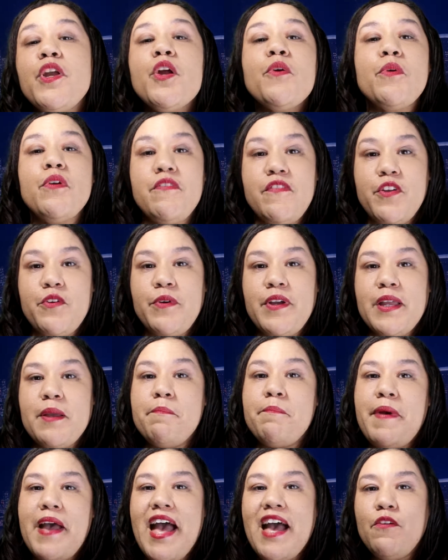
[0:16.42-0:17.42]
we are reviewing
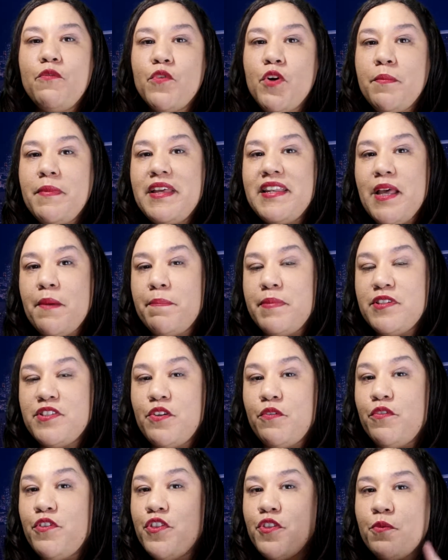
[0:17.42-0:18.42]
Batwoman
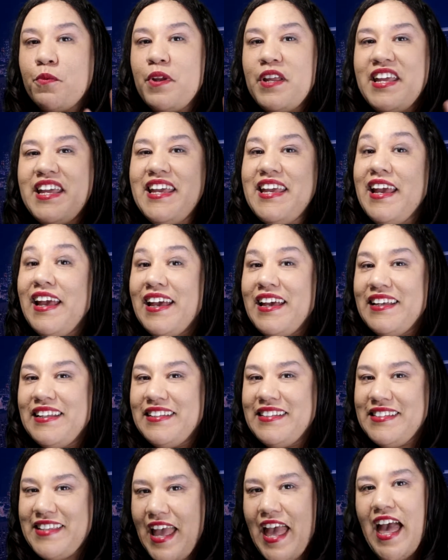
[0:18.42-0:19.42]
Episode 3,
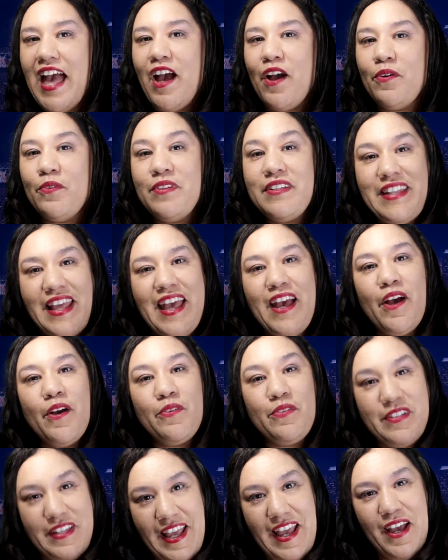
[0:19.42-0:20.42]
Down,
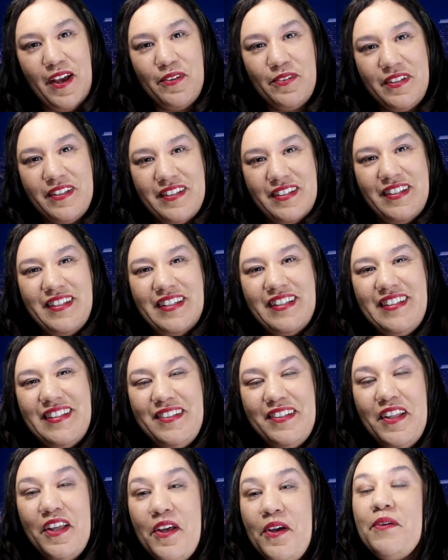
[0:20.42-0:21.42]
Down, Down,
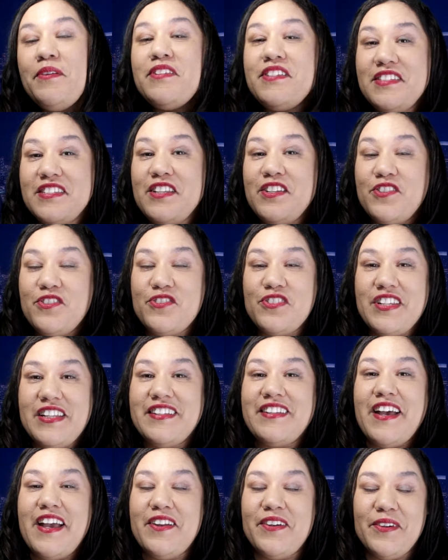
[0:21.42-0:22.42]
which is an interesting
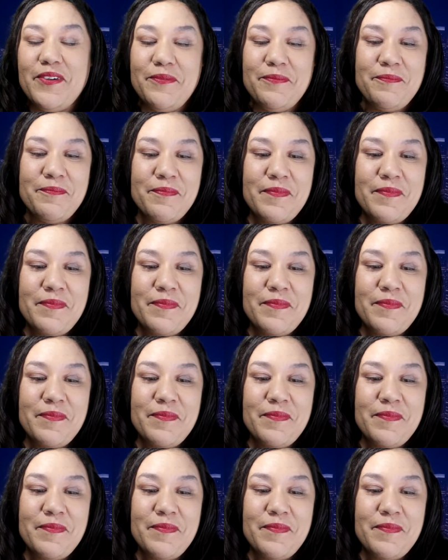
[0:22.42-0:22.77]
title.